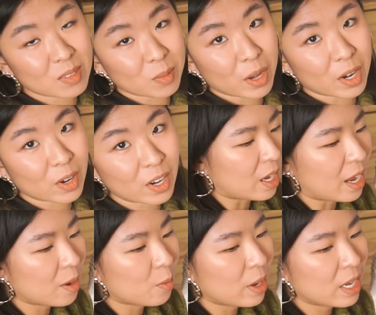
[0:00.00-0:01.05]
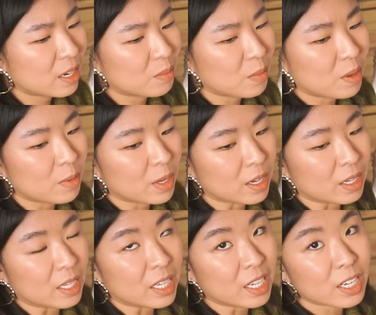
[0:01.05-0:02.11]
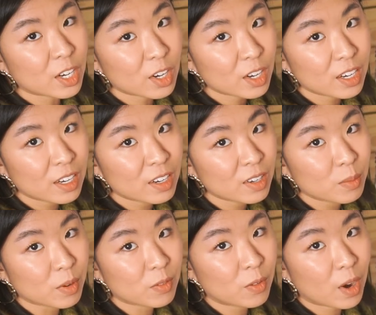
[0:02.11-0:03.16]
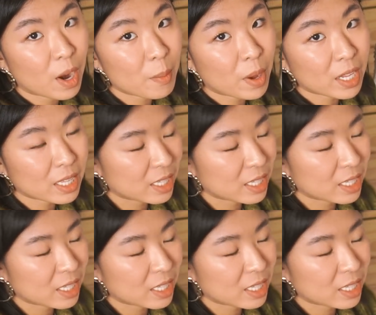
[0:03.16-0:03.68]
sweater. I waited maybe a year before I bought